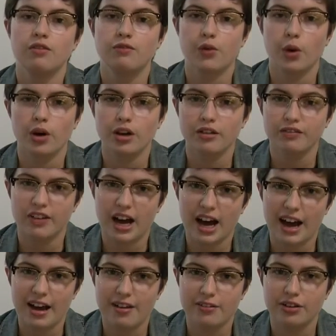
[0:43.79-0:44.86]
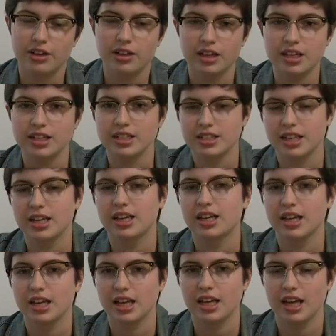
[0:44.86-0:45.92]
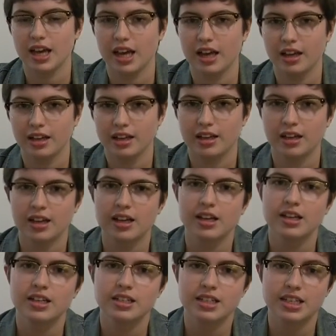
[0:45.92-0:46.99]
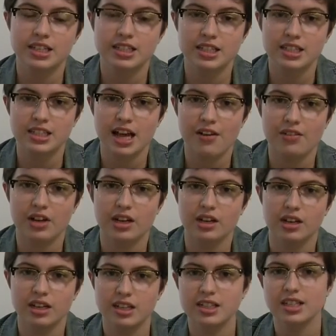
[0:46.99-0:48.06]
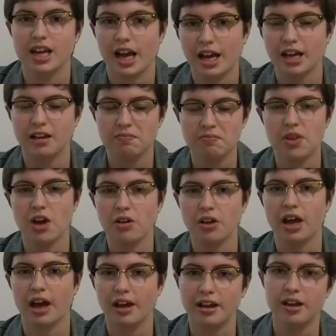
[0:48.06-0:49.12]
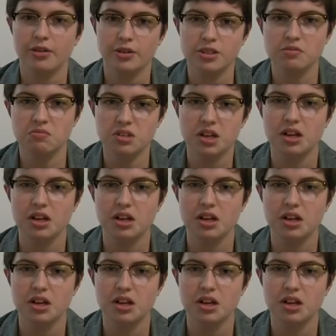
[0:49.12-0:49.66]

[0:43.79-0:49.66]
4 to 5 is eh. 6 to 7 is like okay. It was